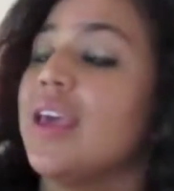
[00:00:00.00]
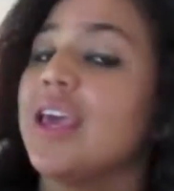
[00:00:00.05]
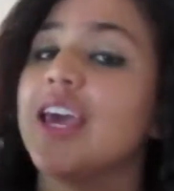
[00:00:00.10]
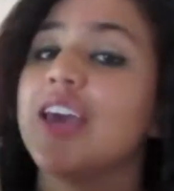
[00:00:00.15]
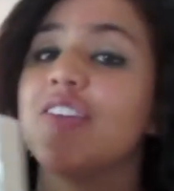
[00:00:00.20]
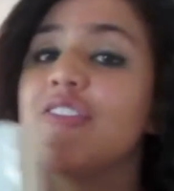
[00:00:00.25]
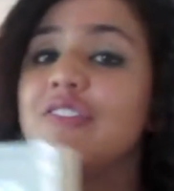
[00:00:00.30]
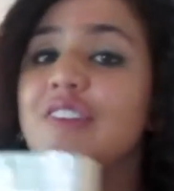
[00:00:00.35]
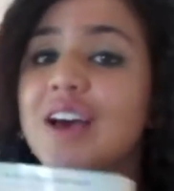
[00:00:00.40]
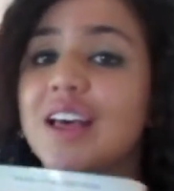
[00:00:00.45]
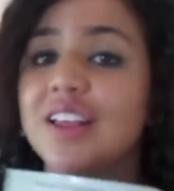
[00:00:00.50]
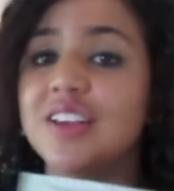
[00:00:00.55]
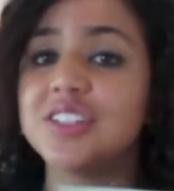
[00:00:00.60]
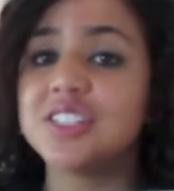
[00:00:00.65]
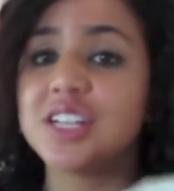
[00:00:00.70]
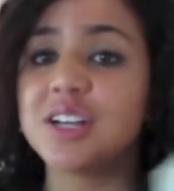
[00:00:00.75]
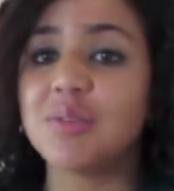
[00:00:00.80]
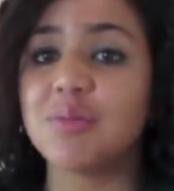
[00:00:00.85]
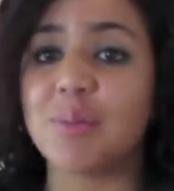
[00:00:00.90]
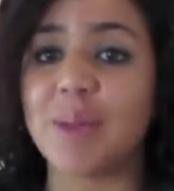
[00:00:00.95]
It
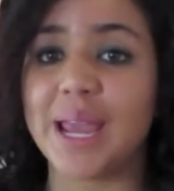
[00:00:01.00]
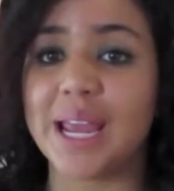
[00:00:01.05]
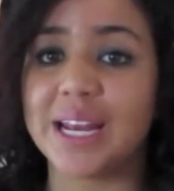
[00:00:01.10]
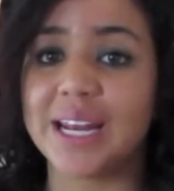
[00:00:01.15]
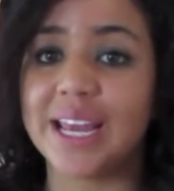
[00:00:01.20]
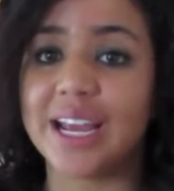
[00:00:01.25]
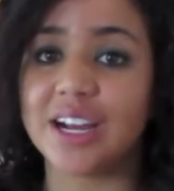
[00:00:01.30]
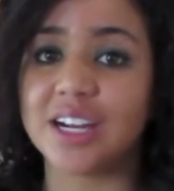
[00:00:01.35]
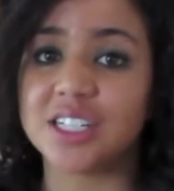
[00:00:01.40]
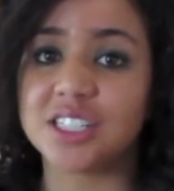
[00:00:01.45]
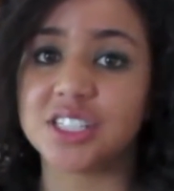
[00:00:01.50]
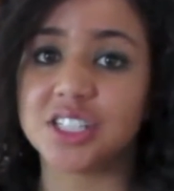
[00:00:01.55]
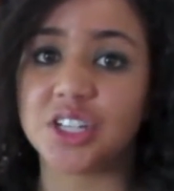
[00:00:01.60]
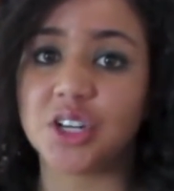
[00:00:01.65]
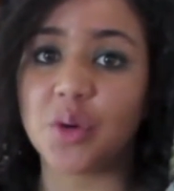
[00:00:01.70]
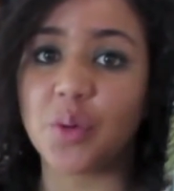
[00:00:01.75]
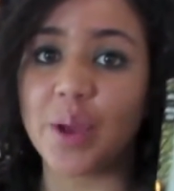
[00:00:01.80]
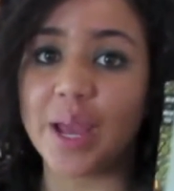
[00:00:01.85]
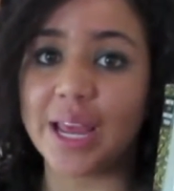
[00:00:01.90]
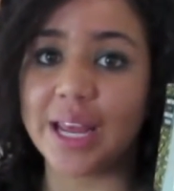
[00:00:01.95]
follows our main character,
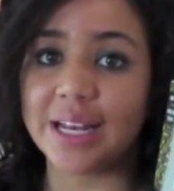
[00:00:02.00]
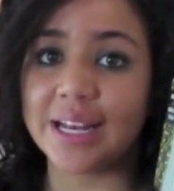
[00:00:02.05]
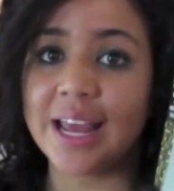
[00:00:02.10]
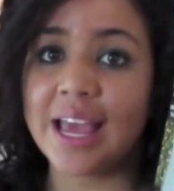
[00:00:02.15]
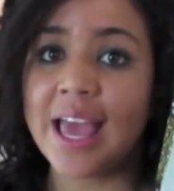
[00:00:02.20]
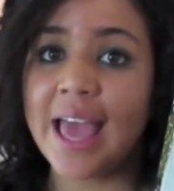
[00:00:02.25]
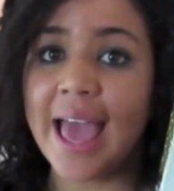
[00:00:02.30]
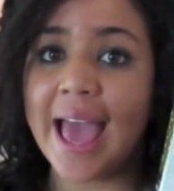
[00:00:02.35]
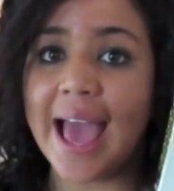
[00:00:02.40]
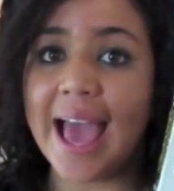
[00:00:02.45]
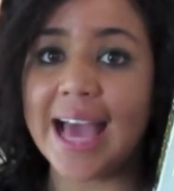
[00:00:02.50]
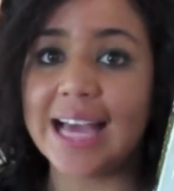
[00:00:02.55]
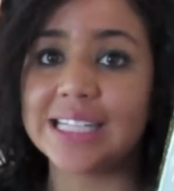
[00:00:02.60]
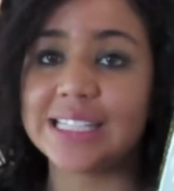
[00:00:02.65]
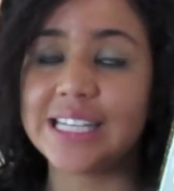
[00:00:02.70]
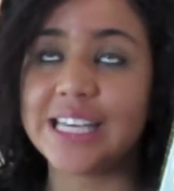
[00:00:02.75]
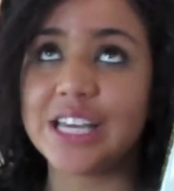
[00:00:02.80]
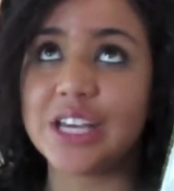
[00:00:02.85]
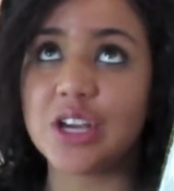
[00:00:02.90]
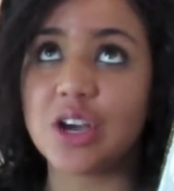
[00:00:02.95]
Quentin,
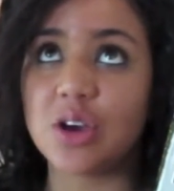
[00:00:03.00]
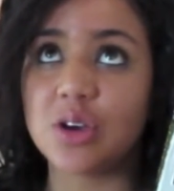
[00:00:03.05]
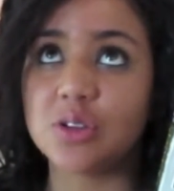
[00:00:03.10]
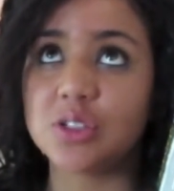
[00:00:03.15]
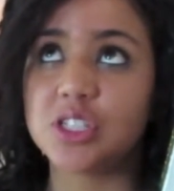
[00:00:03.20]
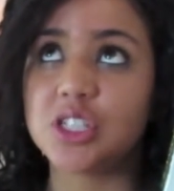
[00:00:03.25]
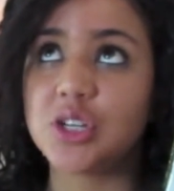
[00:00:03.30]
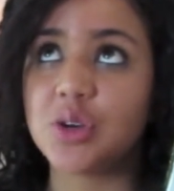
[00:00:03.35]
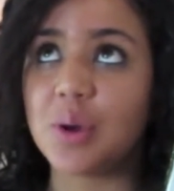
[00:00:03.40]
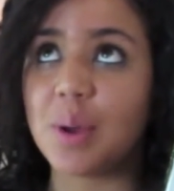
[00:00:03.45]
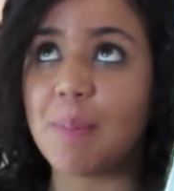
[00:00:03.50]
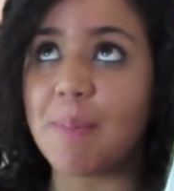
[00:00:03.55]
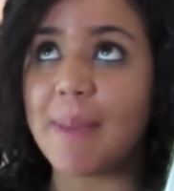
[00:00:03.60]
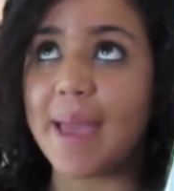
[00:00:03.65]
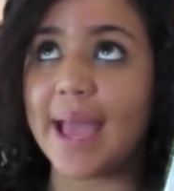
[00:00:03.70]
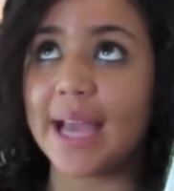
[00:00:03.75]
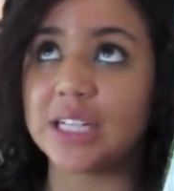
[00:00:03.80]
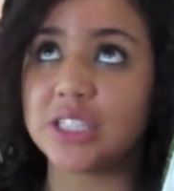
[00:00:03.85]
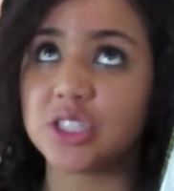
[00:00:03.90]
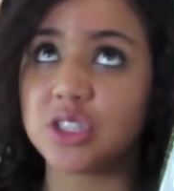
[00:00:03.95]
as he goes to a
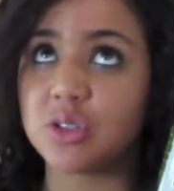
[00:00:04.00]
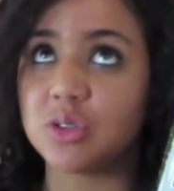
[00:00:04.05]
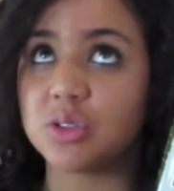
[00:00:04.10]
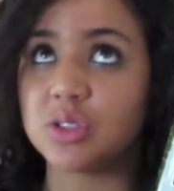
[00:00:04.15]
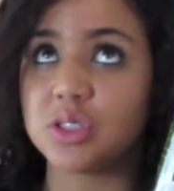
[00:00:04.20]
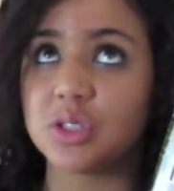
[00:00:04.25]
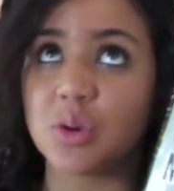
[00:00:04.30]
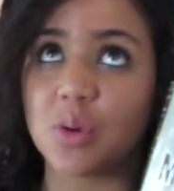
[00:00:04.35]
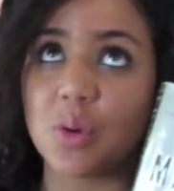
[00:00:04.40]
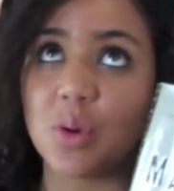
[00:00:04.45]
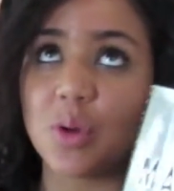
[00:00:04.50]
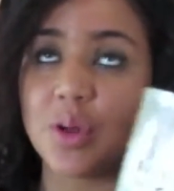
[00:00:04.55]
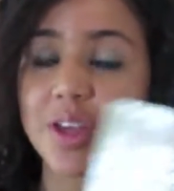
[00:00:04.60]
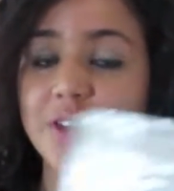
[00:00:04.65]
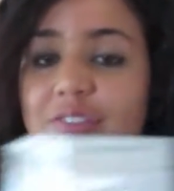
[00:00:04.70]
magical school.